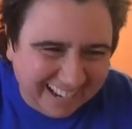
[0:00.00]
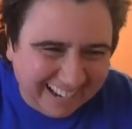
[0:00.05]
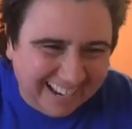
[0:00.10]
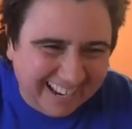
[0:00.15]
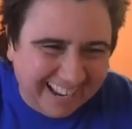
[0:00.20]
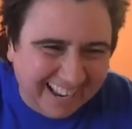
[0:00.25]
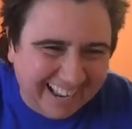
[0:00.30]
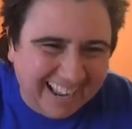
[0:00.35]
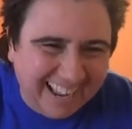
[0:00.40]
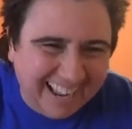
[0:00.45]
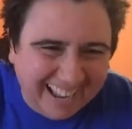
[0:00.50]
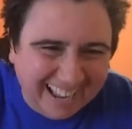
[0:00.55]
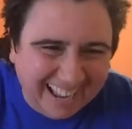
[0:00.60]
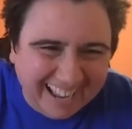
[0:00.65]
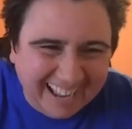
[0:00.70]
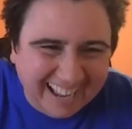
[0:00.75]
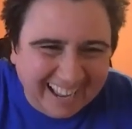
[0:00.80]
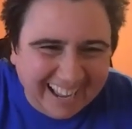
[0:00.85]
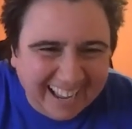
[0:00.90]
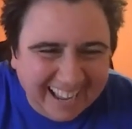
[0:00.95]

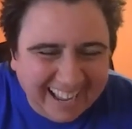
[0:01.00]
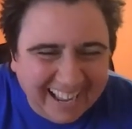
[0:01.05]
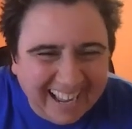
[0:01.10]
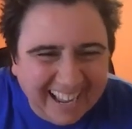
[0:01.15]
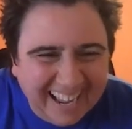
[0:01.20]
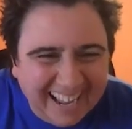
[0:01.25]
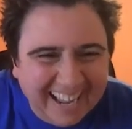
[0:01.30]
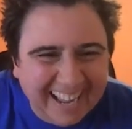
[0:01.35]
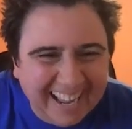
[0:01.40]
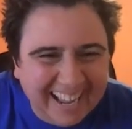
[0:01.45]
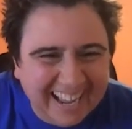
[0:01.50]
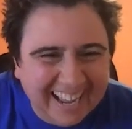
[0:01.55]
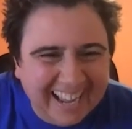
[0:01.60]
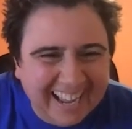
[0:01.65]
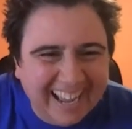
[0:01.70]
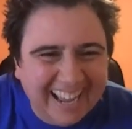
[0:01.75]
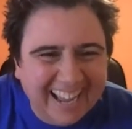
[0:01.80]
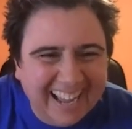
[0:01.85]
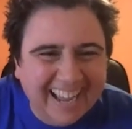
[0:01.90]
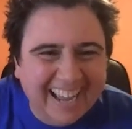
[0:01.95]

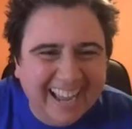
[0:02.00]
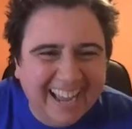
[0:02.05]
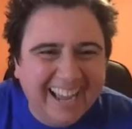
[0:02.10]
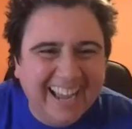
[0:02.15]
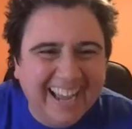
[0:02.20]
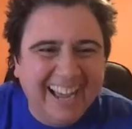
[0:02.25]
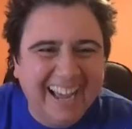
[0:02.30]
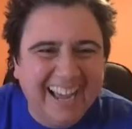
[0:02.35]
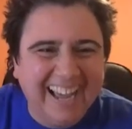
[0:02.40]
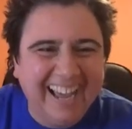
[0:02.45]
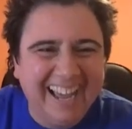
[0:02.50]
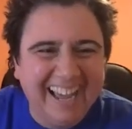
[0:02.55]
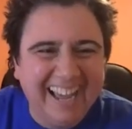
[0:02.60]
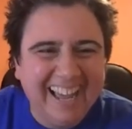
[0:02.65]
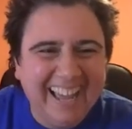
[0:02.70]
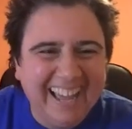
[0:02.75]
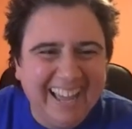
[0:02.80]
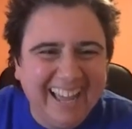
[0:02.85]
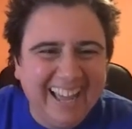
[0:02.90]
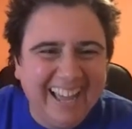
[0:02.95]

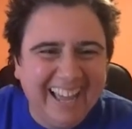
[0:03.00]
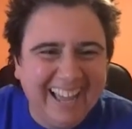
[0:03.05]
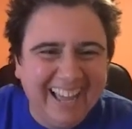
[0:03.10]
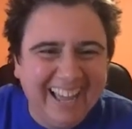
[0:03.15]
(silent)